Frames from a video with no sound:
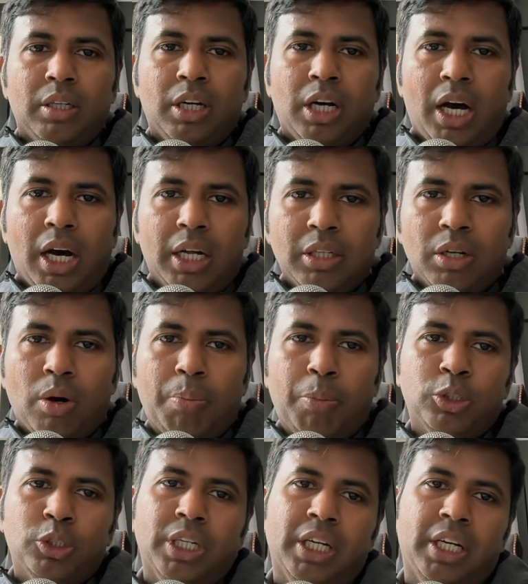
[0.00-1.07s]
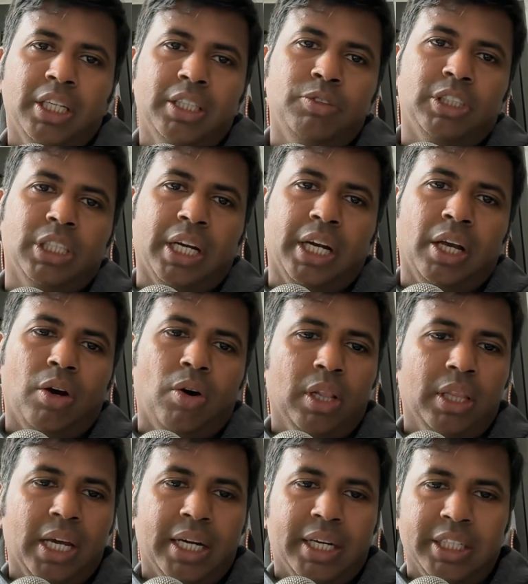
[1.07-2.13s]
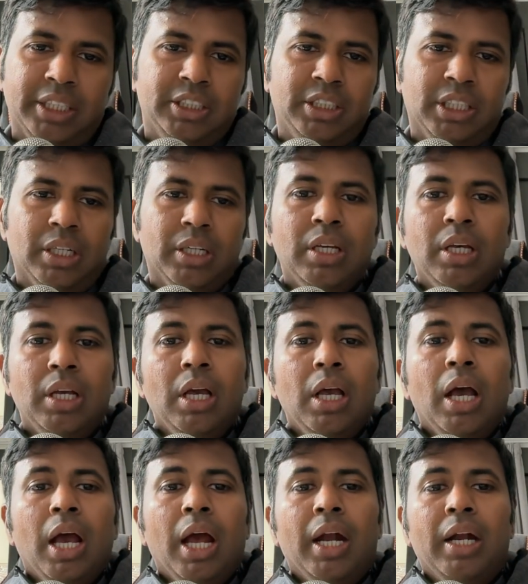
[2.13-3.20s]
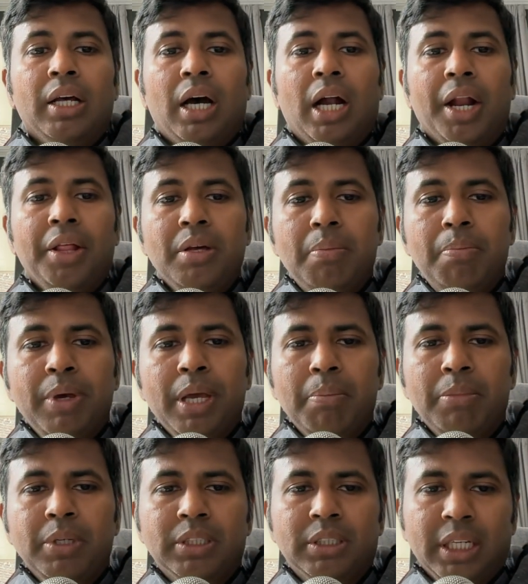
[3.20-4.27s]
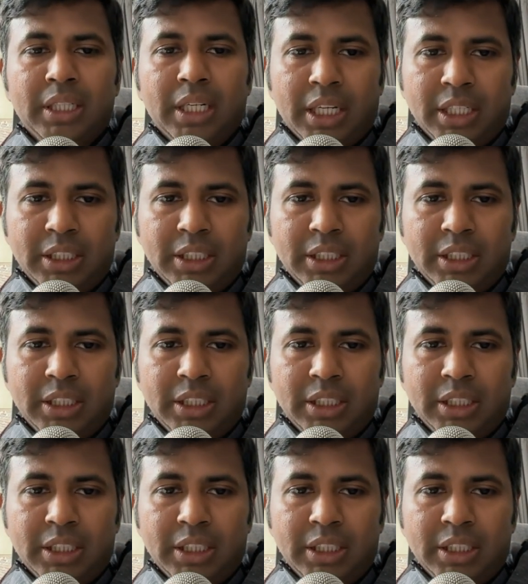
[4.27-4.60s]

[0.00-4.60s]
other opportunities which are getting all the attention. And another big mistake that I